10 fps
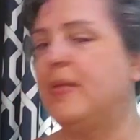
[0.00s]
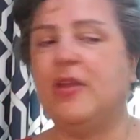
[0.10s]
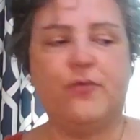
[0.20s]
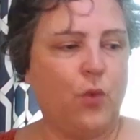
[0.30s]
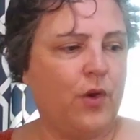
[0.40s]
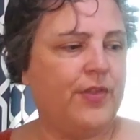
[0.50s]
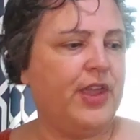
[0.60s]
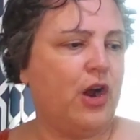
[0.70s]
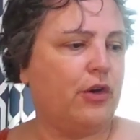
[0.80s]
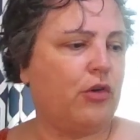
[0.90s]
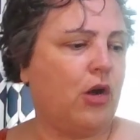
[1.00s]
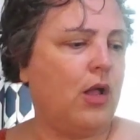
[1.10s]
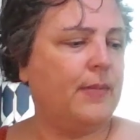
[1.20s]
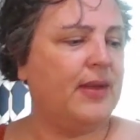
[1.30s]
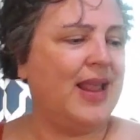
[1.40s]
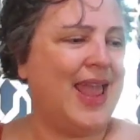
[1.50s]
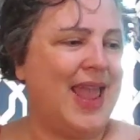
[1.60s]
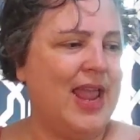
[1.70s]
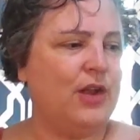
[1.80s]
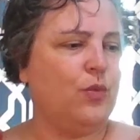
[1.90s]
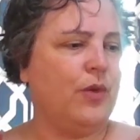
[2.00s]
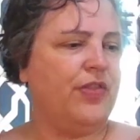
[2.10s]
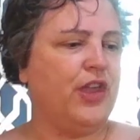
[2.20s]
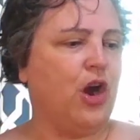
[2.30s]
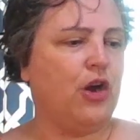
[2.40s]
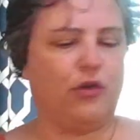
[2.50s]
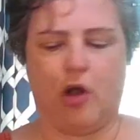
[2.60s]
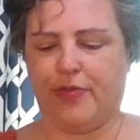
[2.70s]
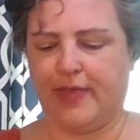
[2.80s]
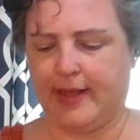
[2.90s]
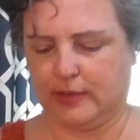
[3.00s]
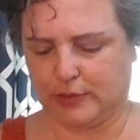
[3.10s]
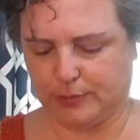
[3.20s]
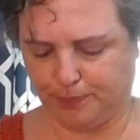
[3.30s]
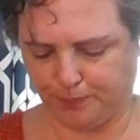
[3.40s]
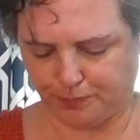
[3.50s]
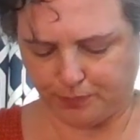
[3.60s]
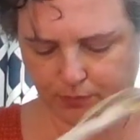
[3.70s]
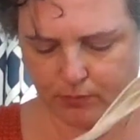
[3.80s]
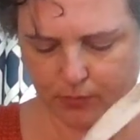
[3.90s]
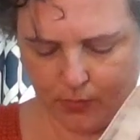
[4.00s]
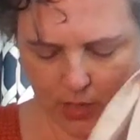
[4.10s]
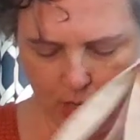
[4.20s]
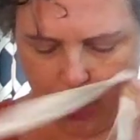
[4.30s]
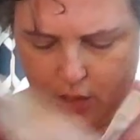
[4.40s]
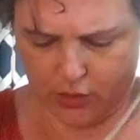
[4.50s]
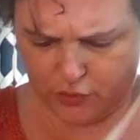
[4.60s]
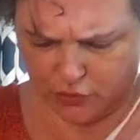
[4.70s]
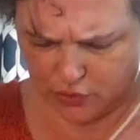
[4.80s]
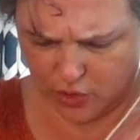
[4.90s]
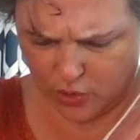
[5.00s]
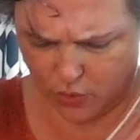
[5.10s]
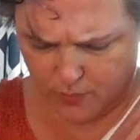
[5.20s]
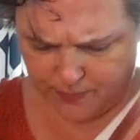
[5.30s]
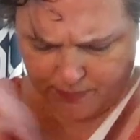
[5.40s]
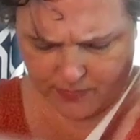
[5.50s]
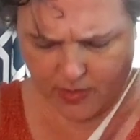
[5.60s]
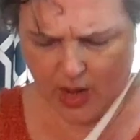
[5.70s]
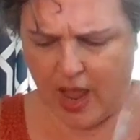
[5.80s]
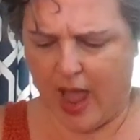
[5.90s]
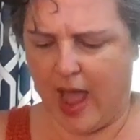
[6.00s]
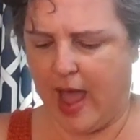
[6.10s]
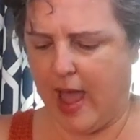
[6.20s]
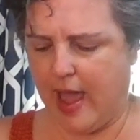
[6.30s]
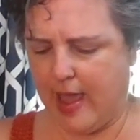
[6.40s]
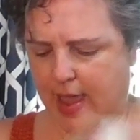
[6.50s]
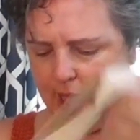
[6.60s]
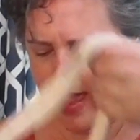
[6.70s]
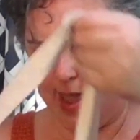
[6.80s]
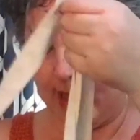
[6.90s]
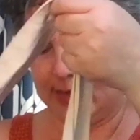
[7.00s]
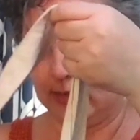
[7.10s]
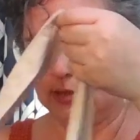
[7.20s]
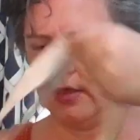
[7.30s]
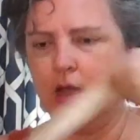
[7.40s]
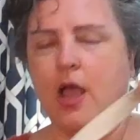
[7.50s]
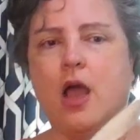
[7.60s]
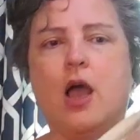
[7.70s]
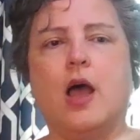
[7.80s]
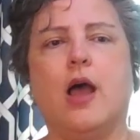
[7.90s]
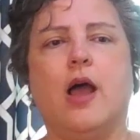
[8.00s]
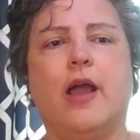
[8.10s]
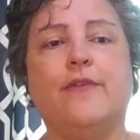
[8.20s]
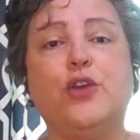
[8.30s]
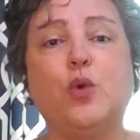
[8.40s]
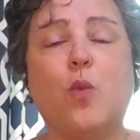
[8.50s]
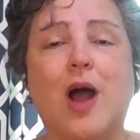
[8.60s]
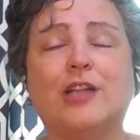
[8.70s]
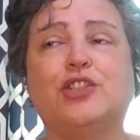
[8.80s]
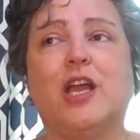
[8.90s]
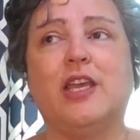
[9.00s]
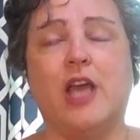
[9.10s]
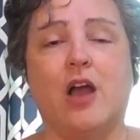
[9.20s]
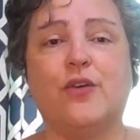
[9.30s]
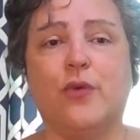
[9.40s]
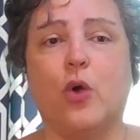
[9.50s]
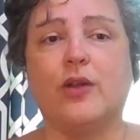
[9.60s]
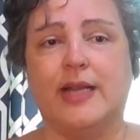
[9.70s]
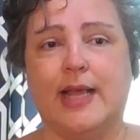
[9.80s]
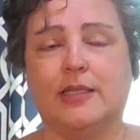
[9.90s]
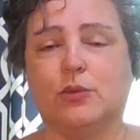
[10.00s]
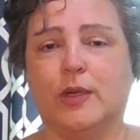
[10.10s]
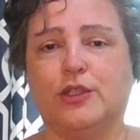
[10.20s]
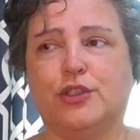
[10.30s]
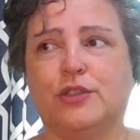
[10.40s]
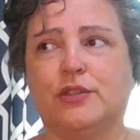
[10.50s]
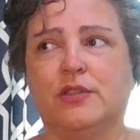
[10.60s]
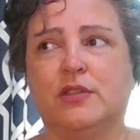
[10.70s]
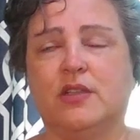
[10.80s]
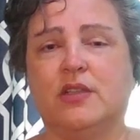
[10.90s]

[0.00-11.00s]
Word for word: before the yarn crawl. I'm going to end with the yarn crawl things. So, I had, uh, if you watch Young Folk Knits, which